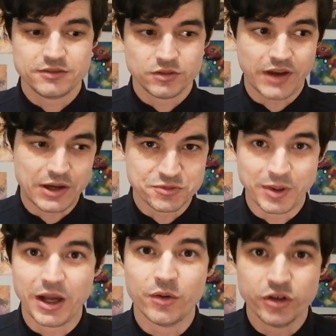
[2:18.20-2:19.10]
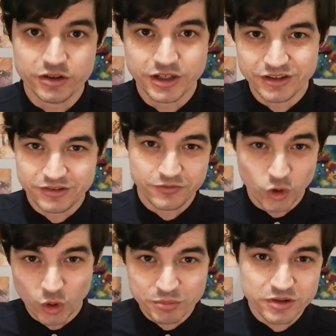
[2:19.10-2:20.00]
sort of housebound and
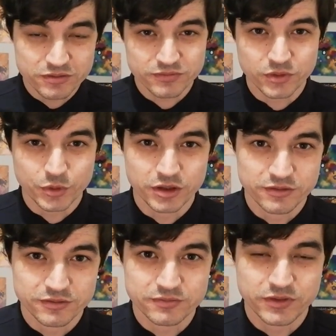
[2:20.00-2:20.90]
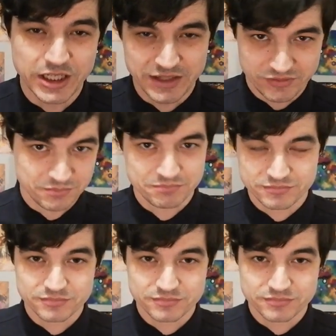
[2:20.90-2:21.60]
deformed, for lack of a